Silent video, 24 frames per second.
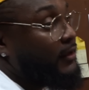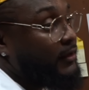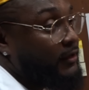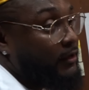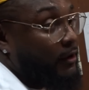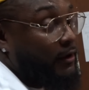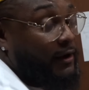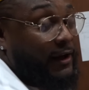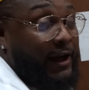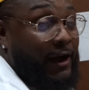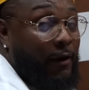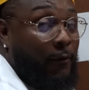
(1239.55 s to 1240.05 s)

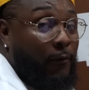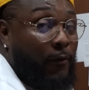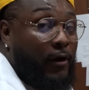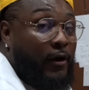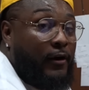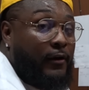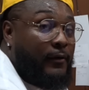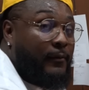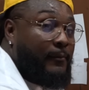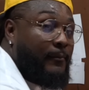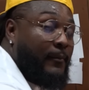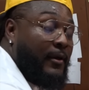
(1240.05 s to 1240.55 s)
y'all got
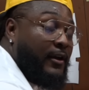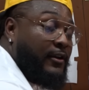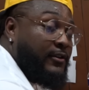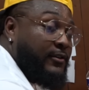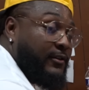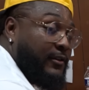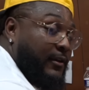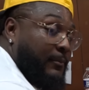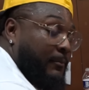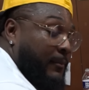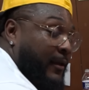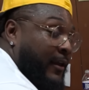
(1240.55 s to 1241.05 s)
work, make
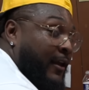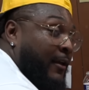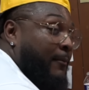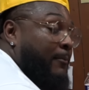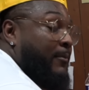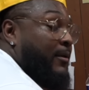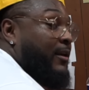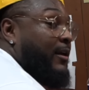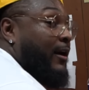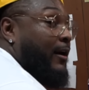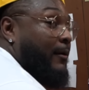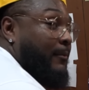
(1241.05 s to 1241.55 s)
sure,
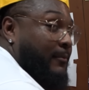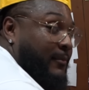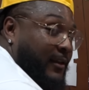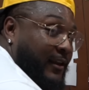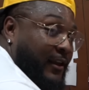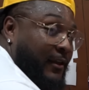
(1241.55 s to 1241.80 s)
hit me up,